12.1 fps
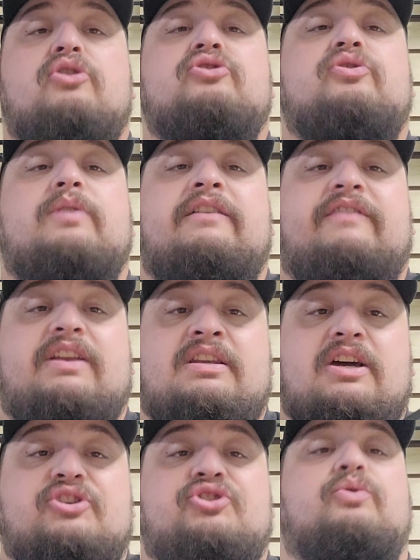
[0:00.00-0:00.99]
so if it
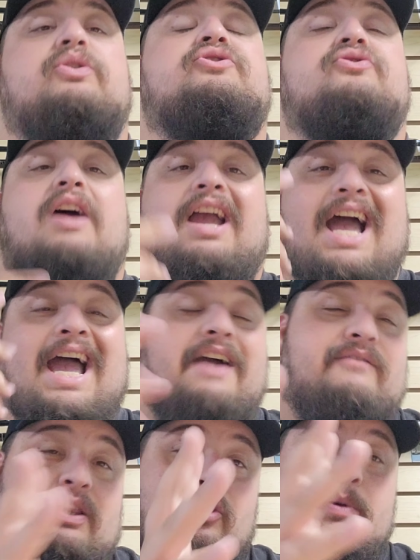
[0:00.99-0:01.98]
does short strike, I
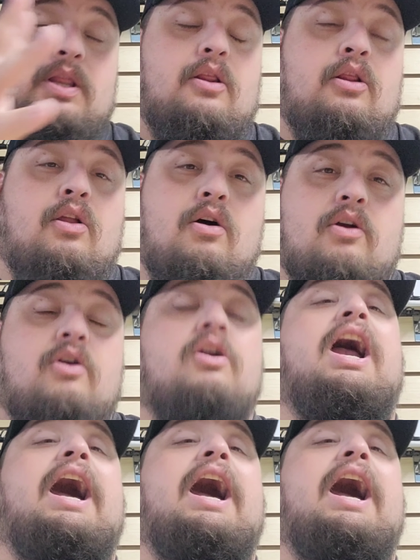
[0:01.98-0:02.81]
have a little bit longer